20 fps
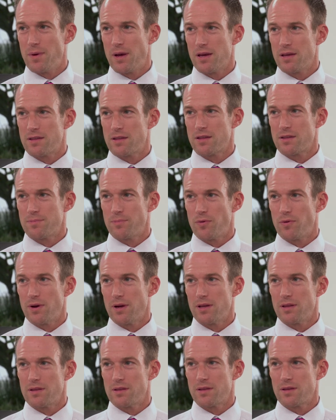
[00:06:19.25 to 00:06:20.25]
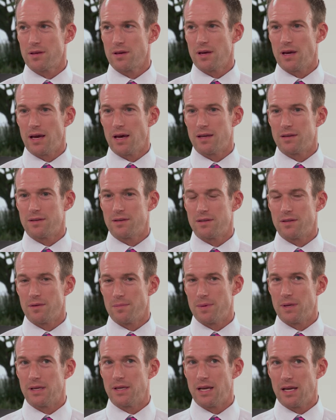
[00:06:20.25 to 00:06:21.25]
basis points at the
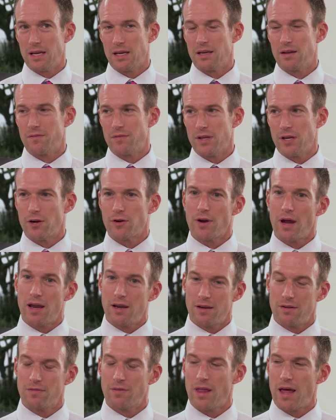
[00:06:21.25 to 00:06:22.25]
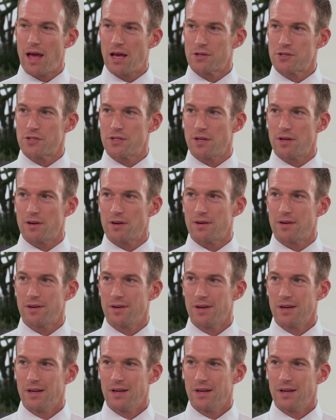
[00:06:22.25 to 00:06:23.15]
beginning of the year, end of last year,